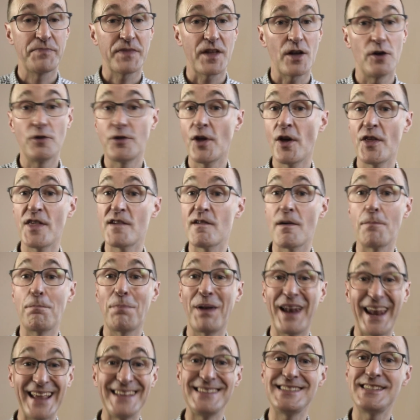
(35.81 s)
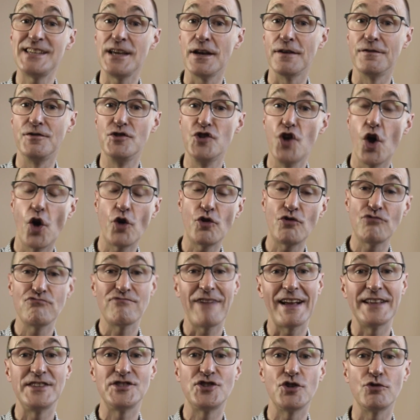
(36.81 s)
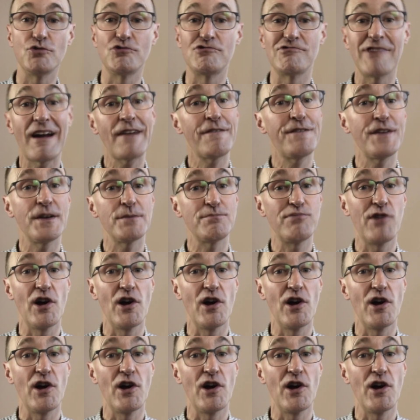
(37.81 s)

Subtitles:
Although there are plenty of non-rental graphic